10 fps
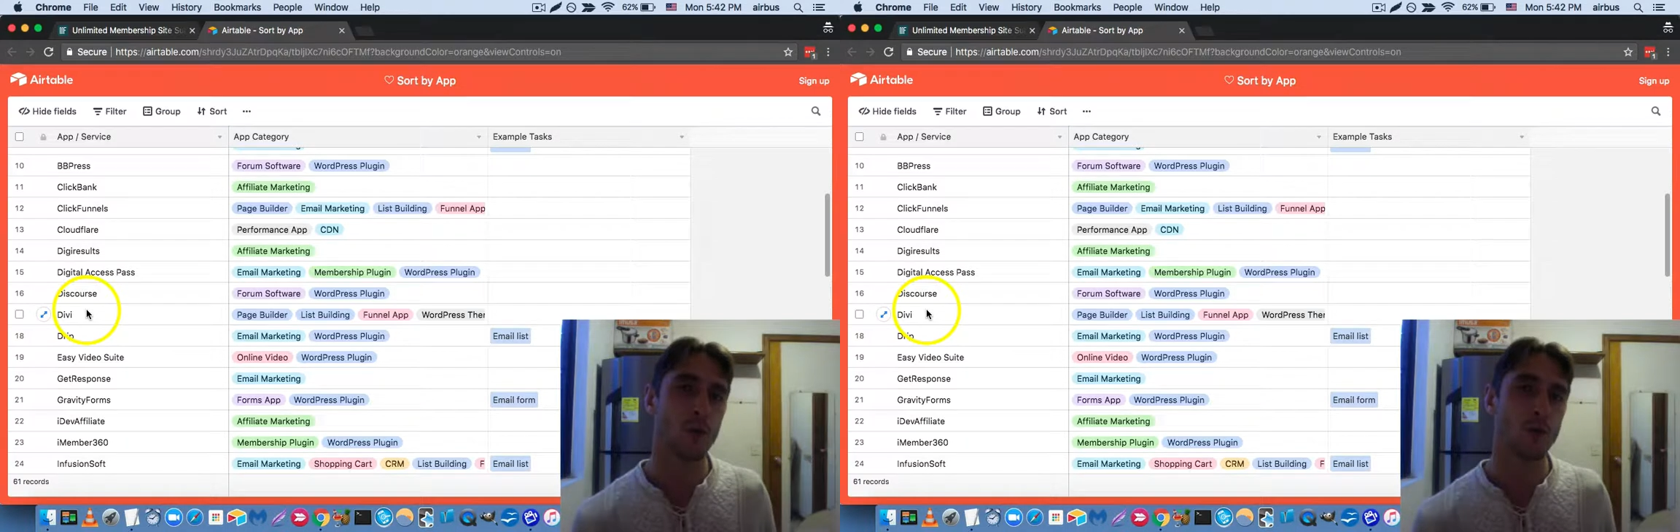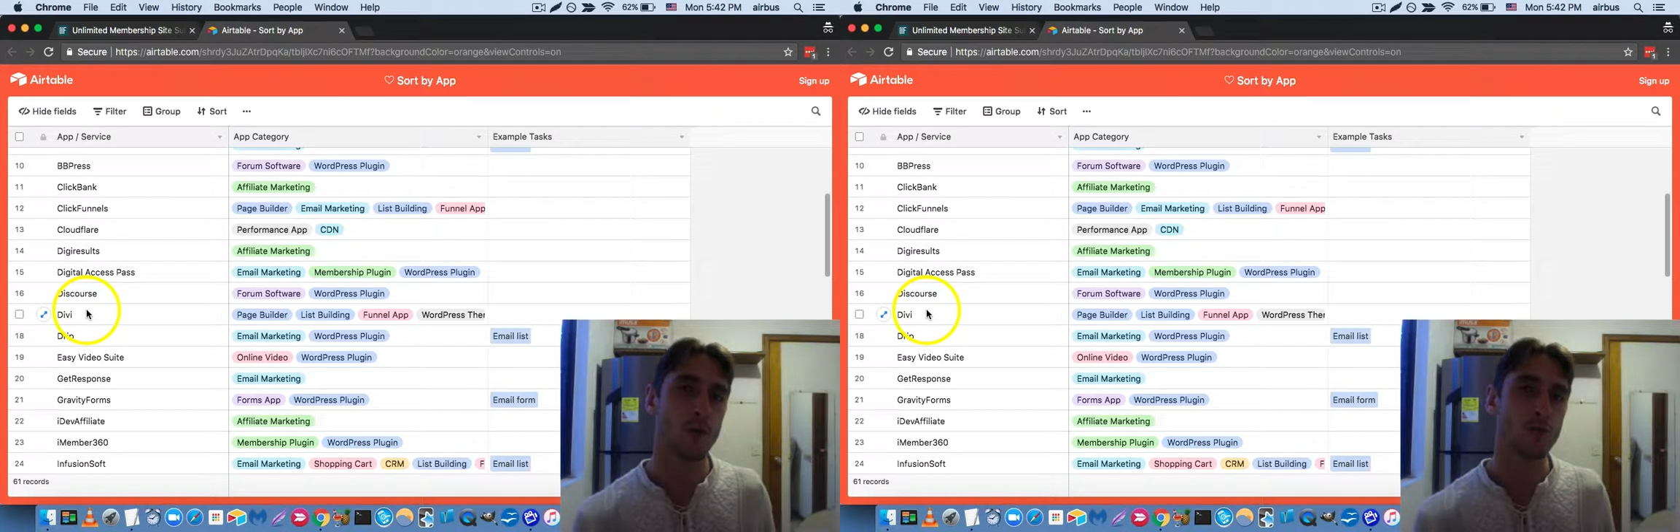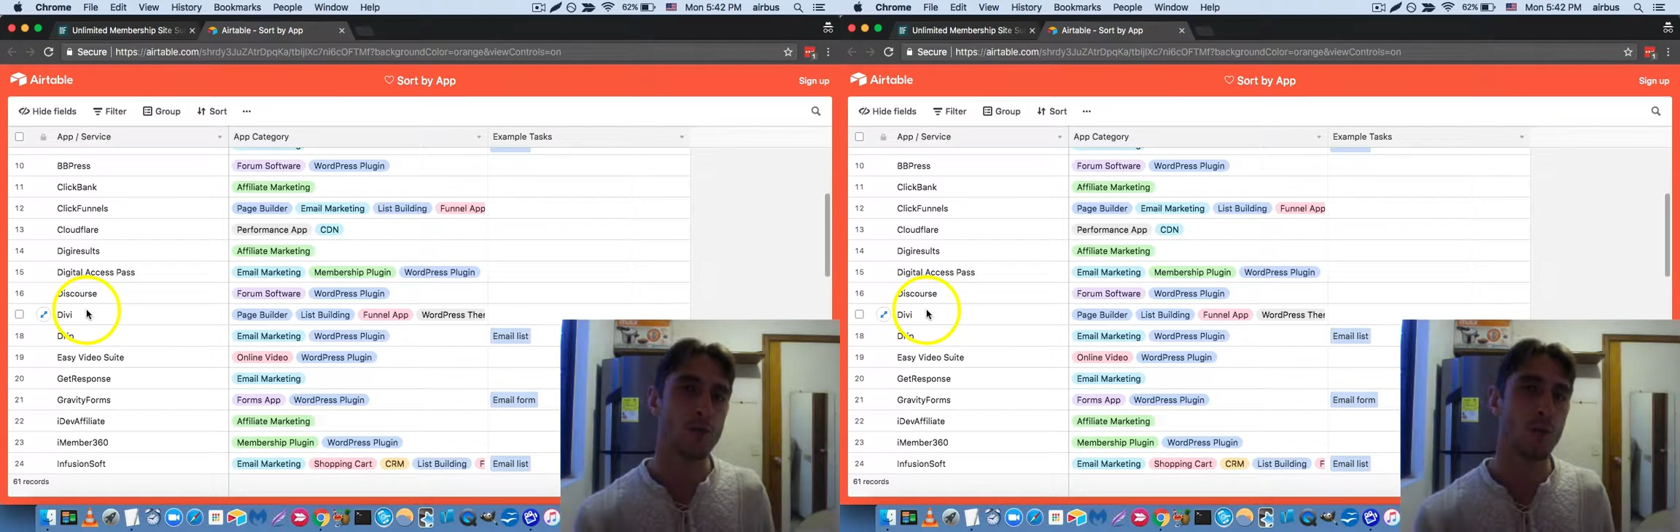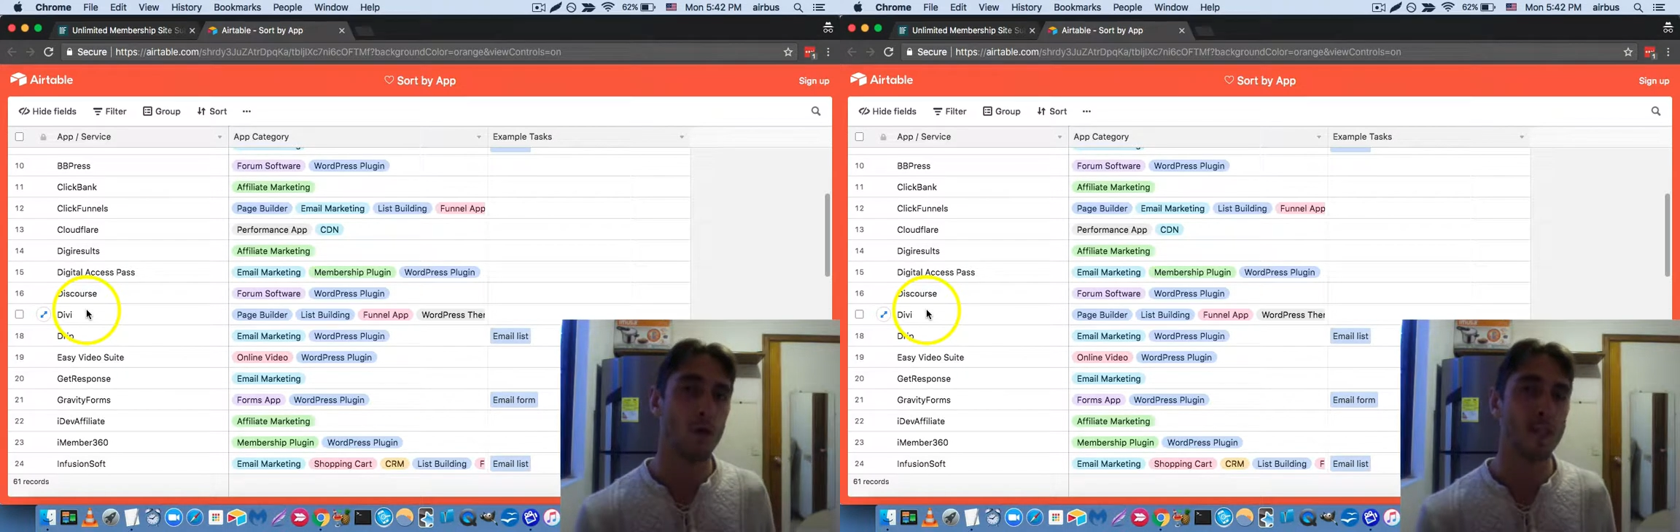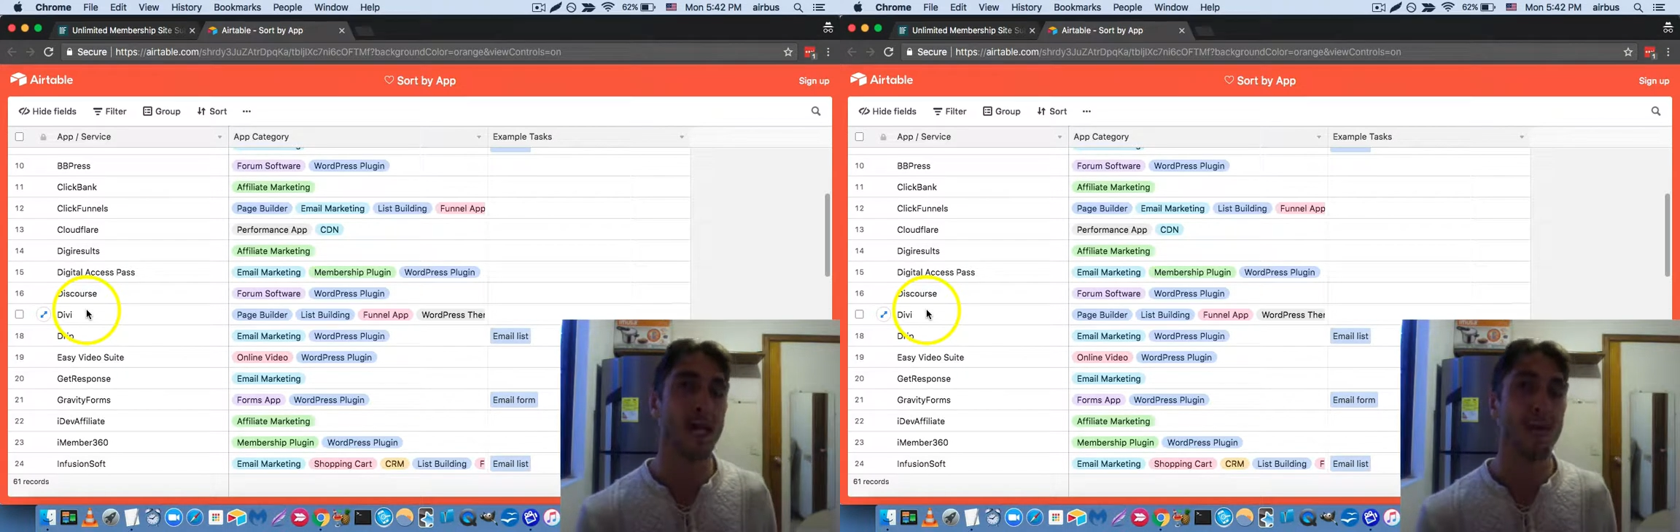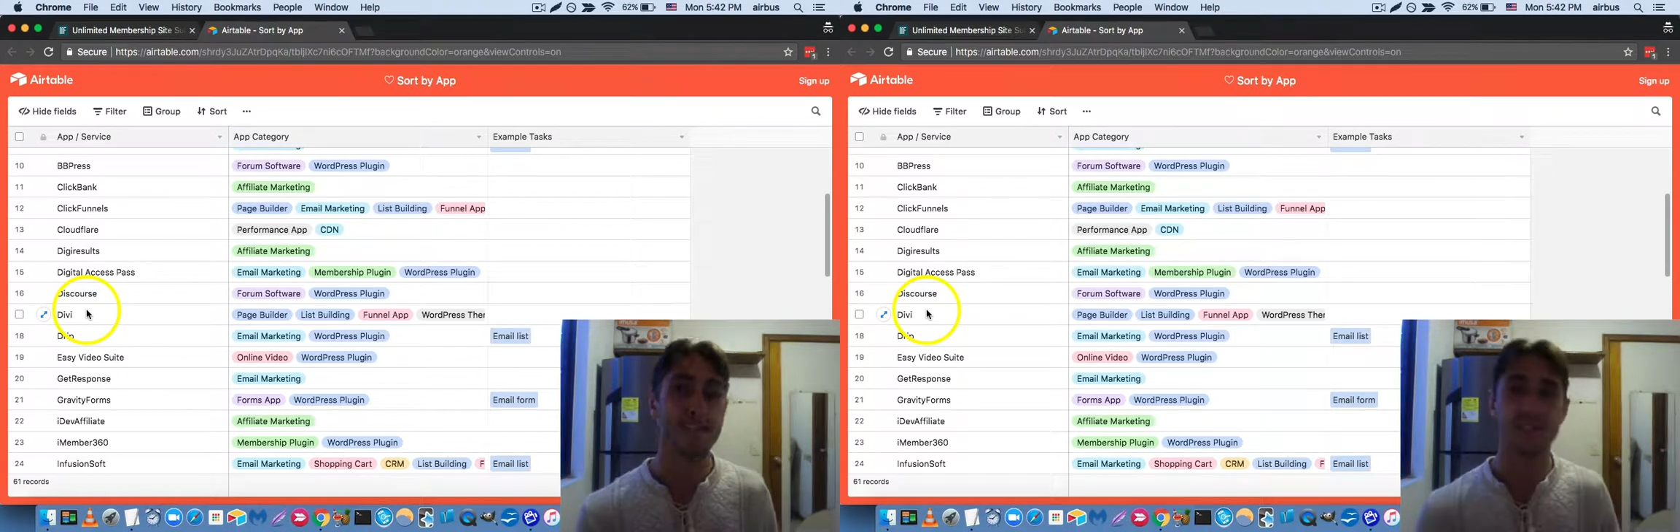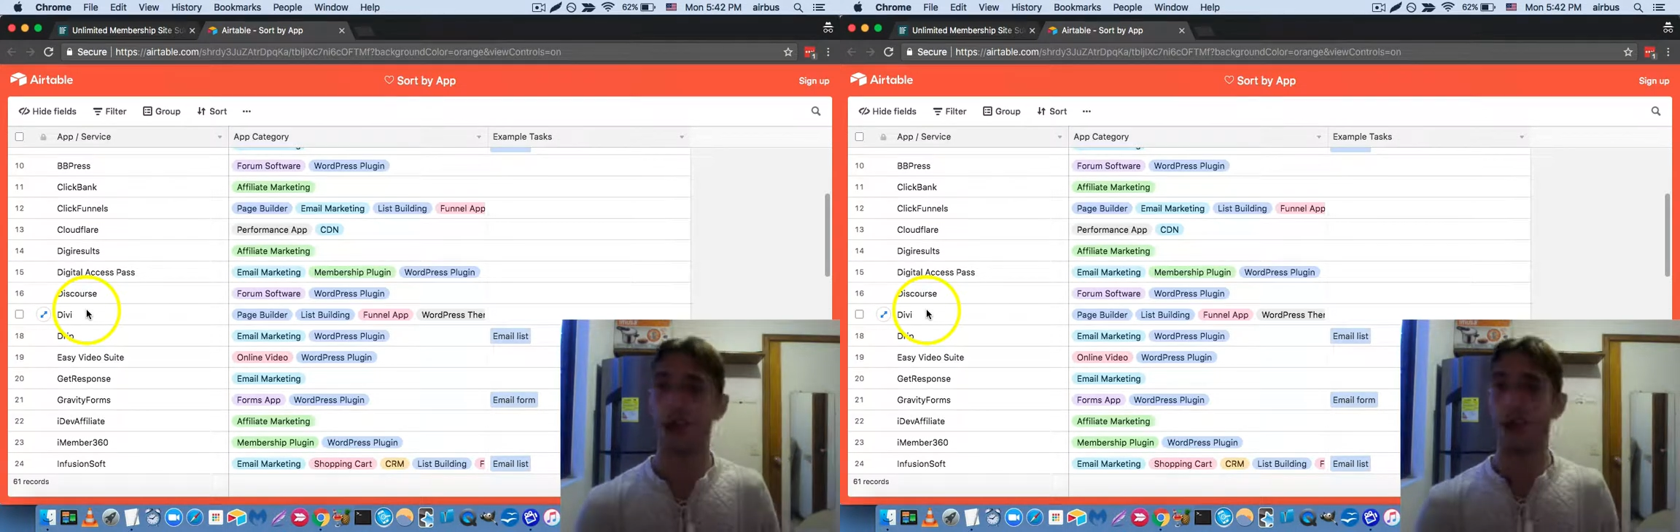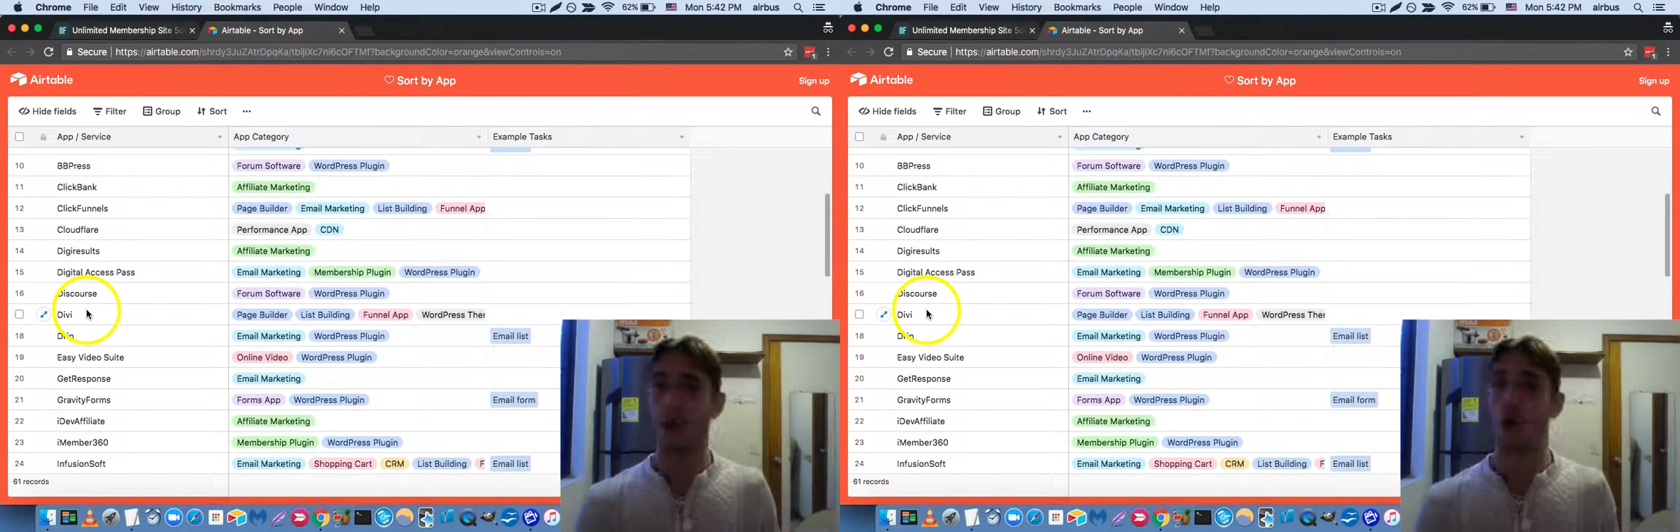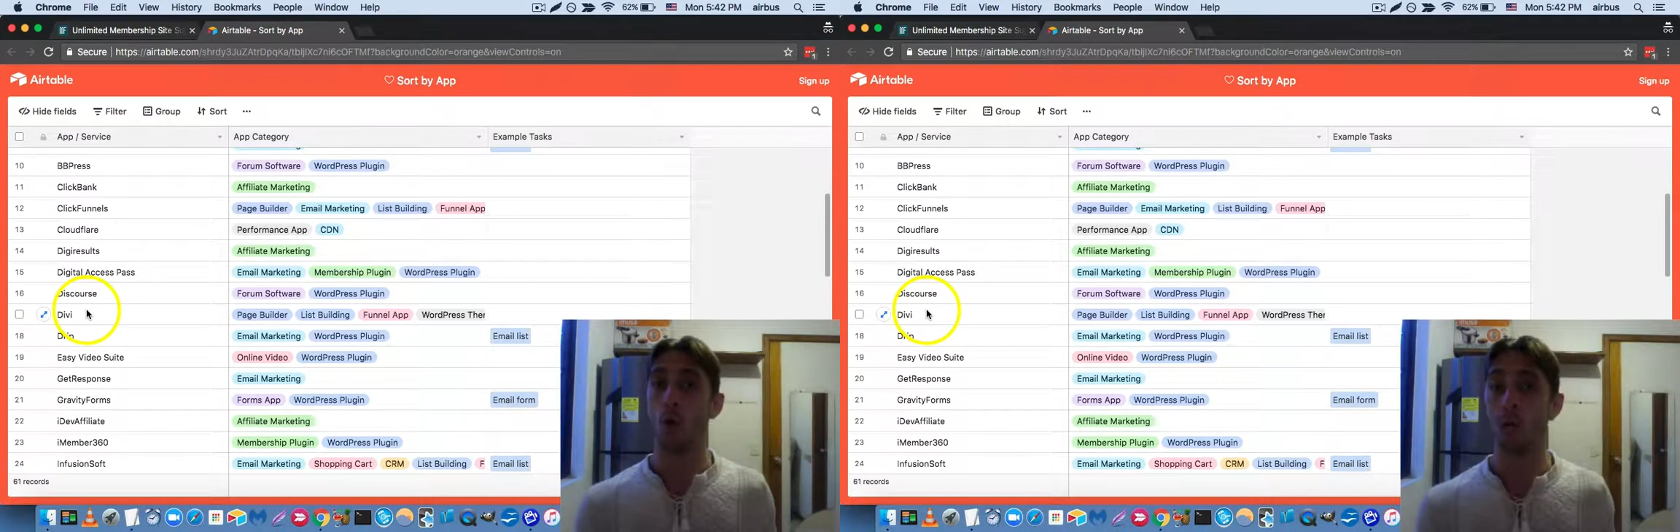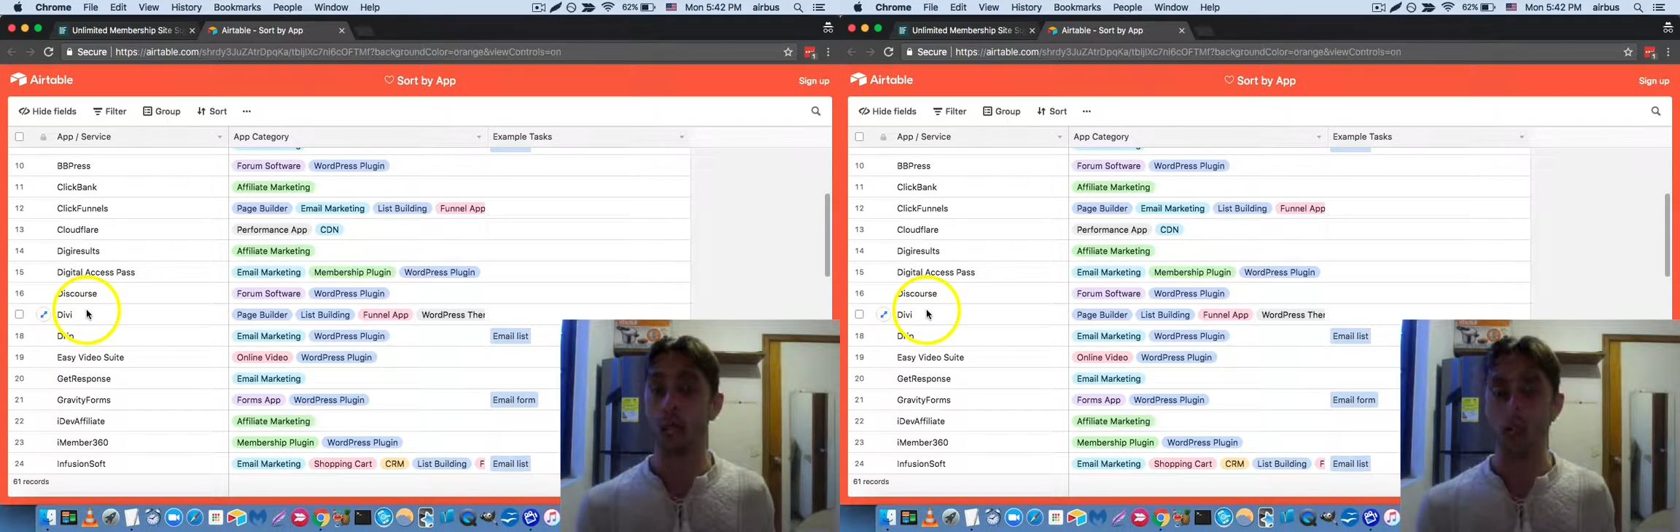some small tasks,
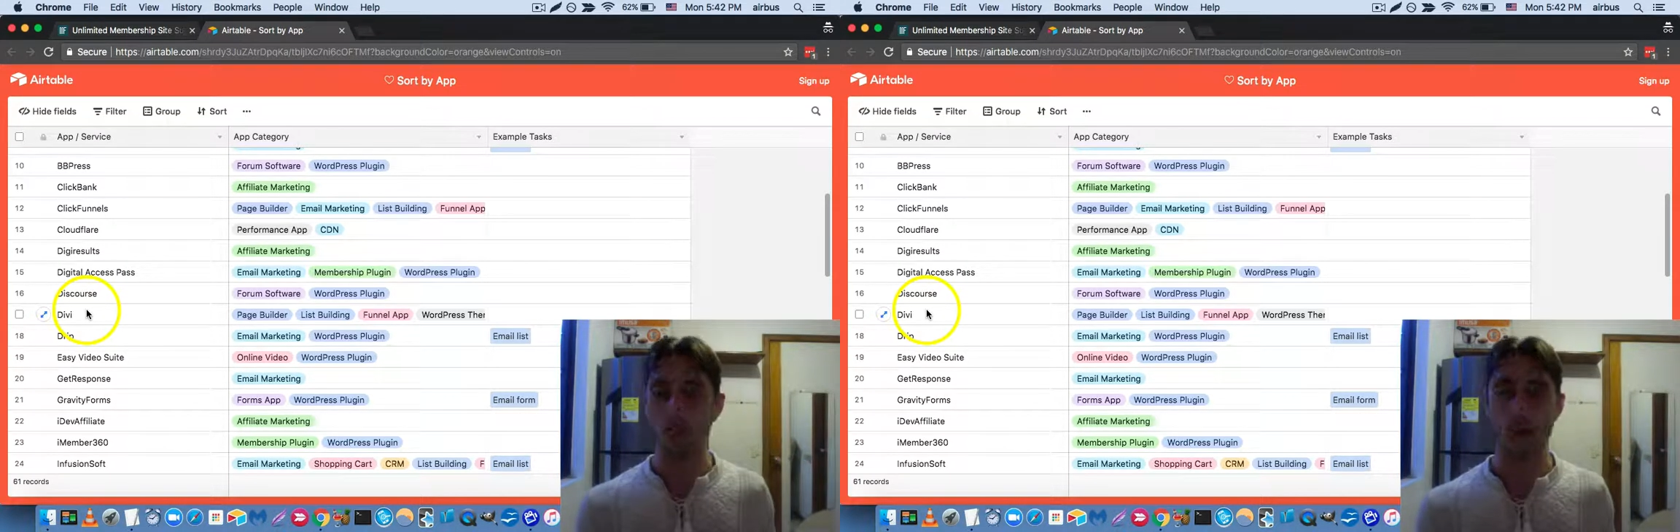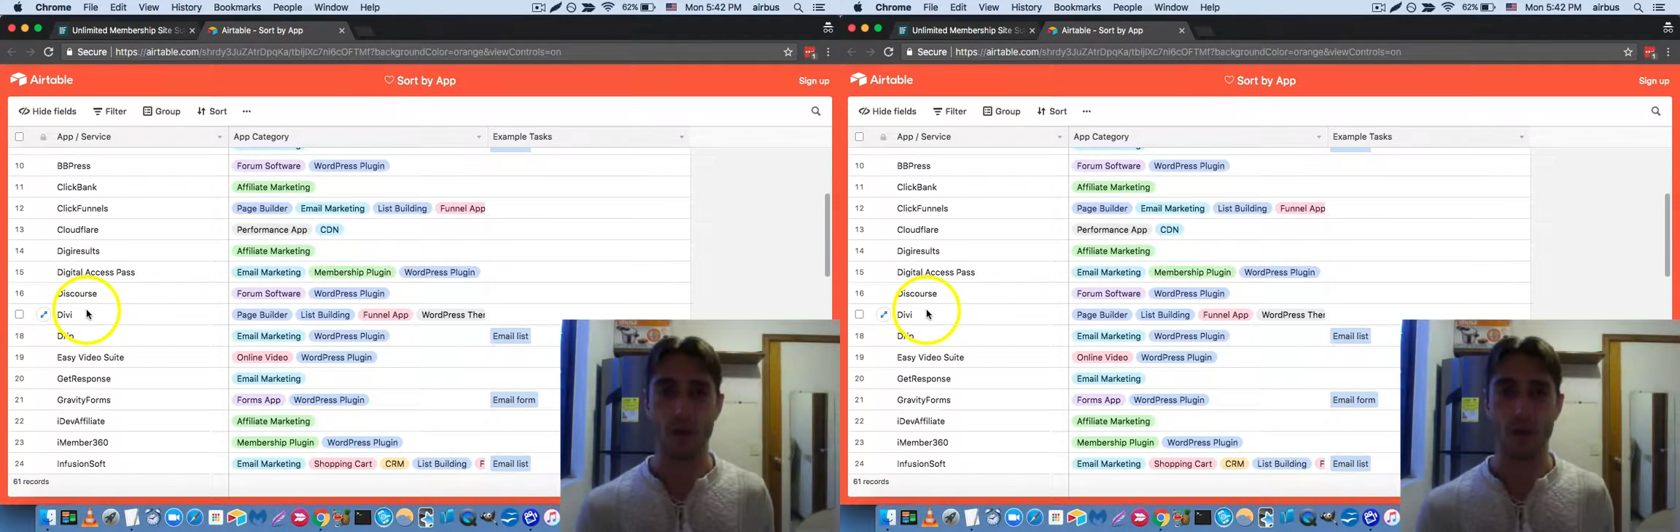we can do that.